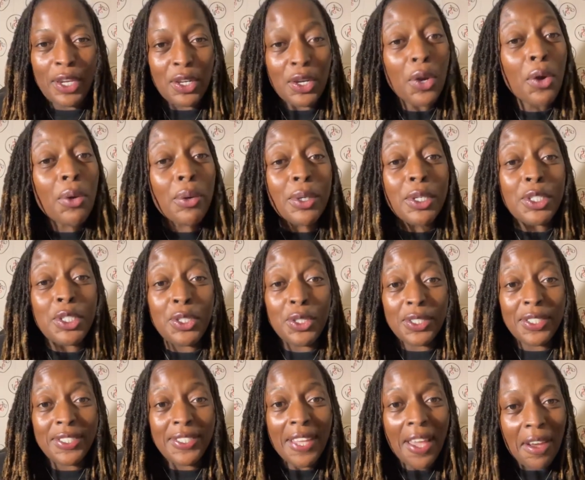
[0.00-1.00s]
to
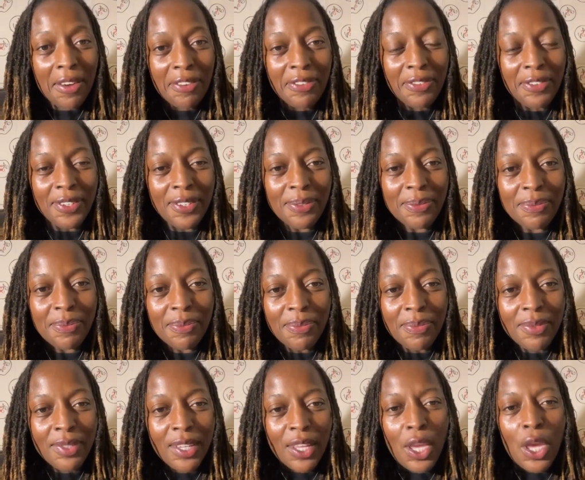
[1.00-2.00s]
encourage yourself.
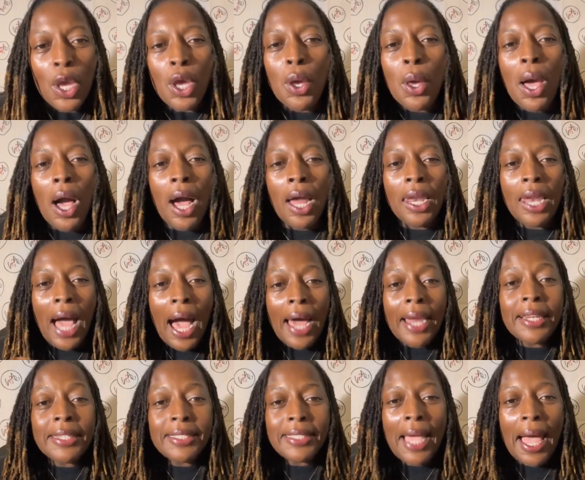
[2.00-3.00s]
A
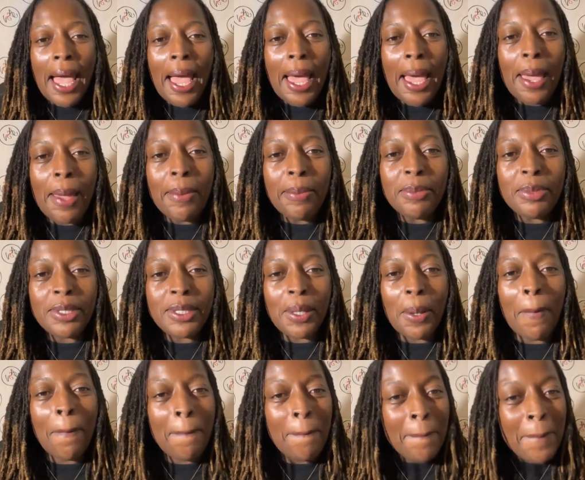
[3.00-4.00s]
lot of
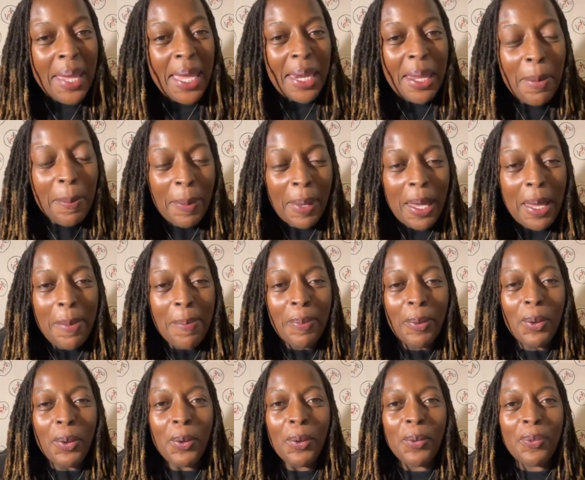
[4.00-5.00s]
times, many
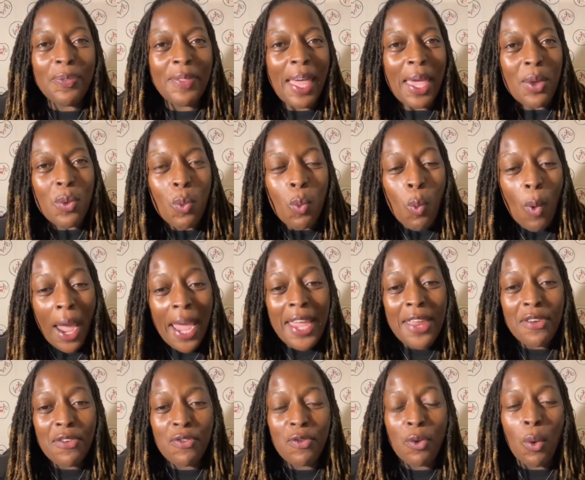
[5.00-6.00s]
people, they
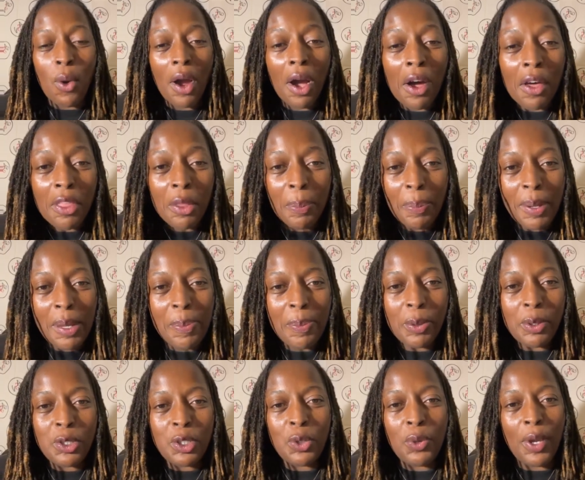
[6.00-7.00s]
wait for other
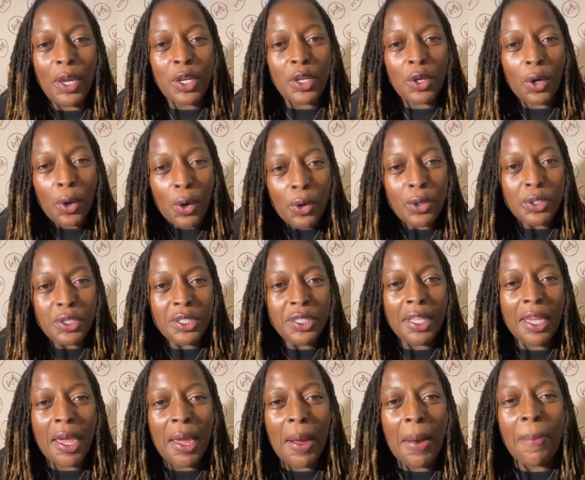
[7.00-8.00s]
people to
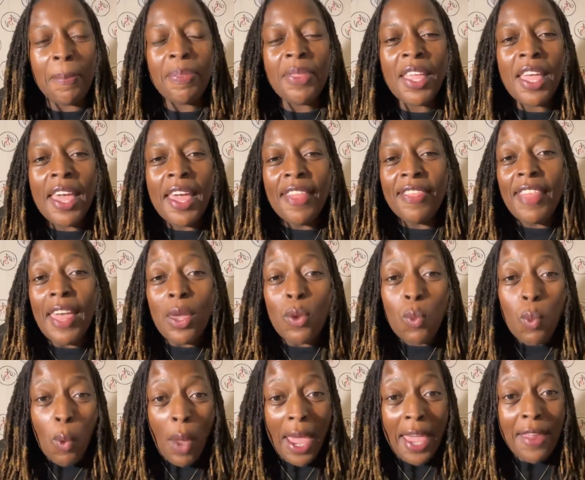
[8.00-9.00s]
encourage them.
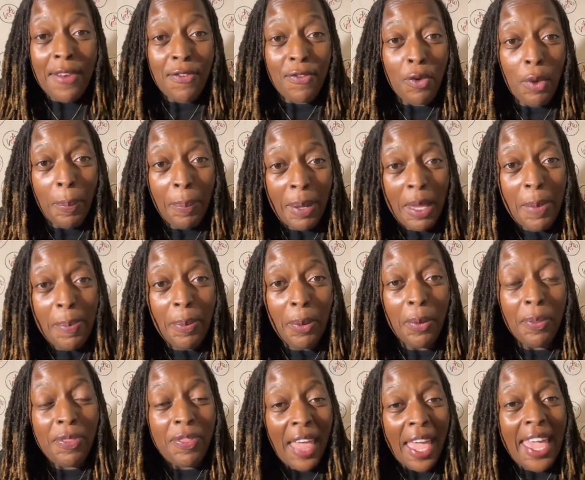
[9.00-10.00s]
They wait for
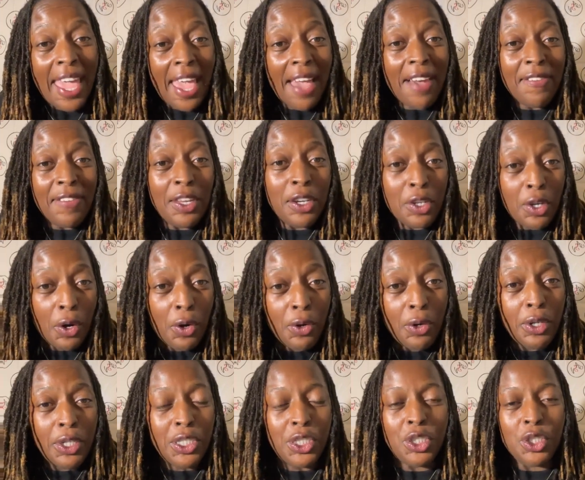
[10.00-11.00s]
people they have
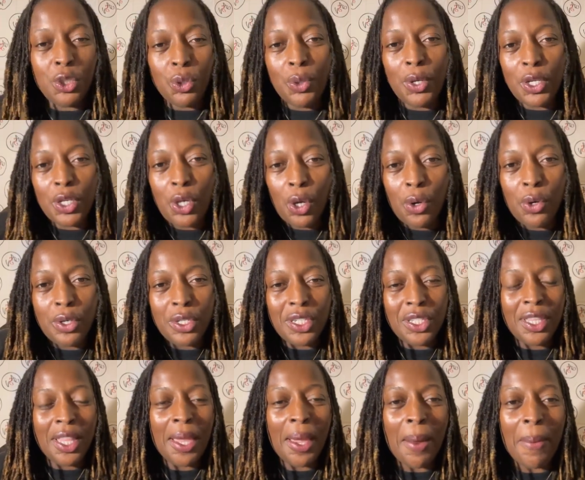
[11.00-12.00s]
encouraged to
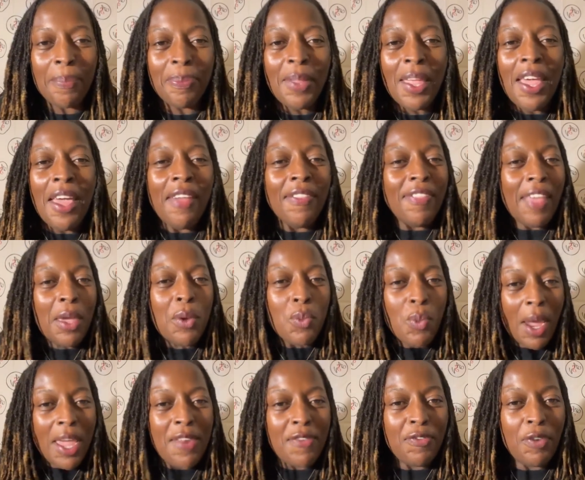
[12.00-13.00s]
encourage them.
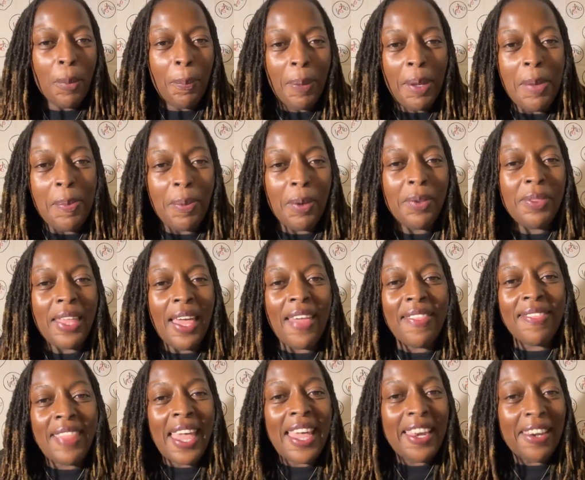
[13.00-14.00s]
They wait for people
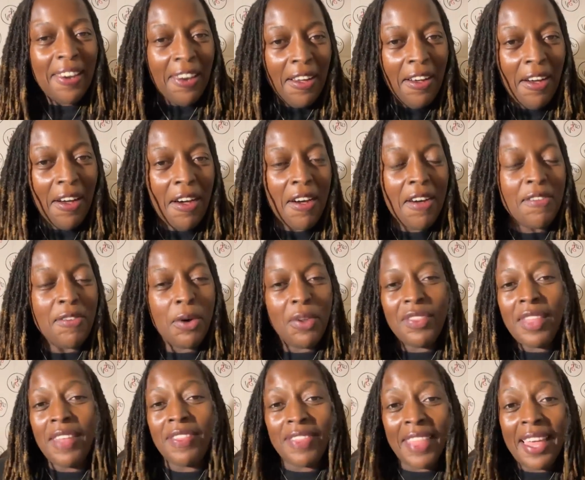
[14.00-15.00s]
that they love
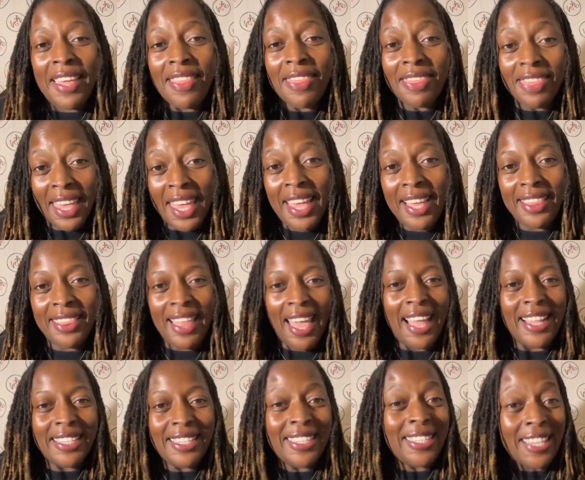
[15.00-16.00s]
or that they think
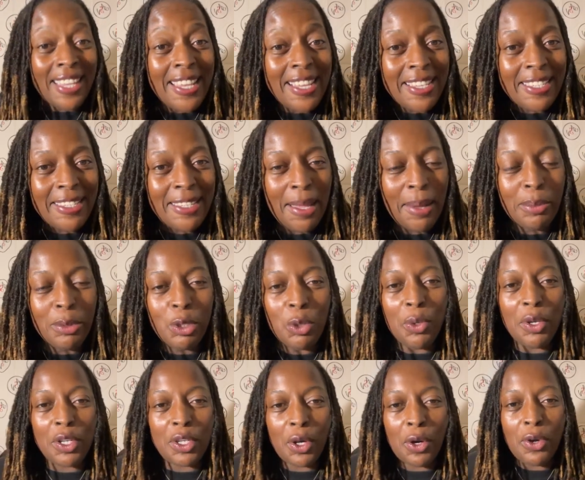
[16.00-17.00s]
that sees them
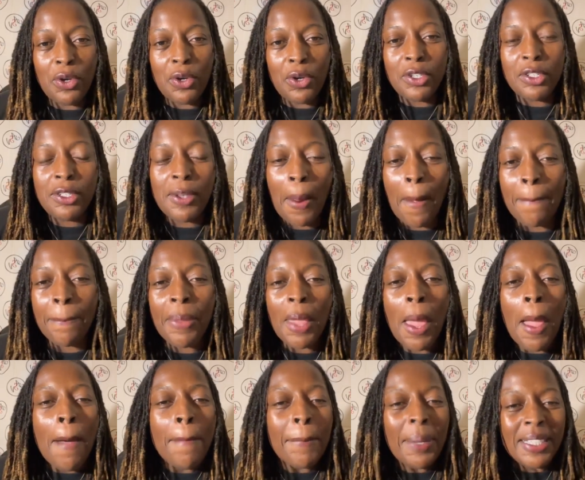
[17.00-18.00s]
to encourage them.
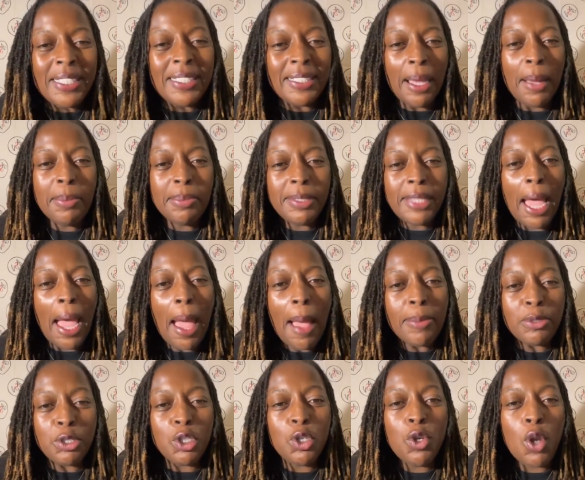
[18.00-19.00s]
But
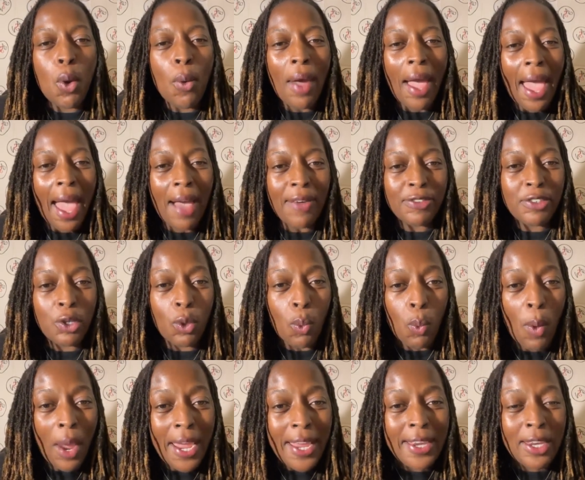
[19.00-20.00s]
sometimes you don't have
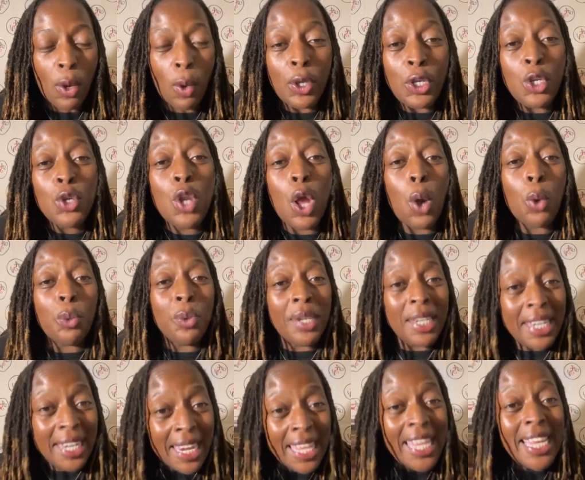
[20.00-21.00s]
to wait, or you don't
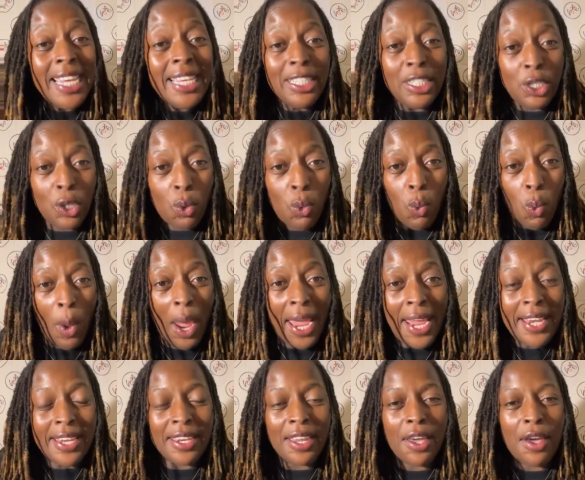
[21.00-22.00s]
need to
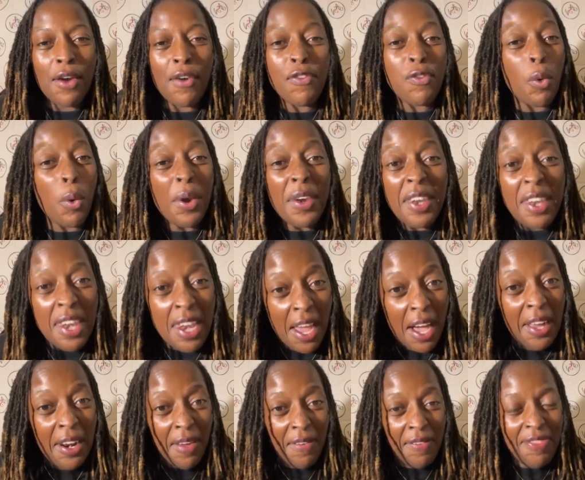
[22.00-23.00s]
wait for
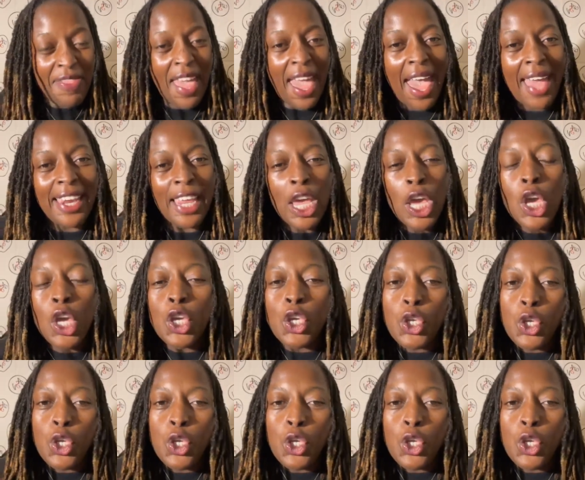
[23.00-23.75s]
none of that.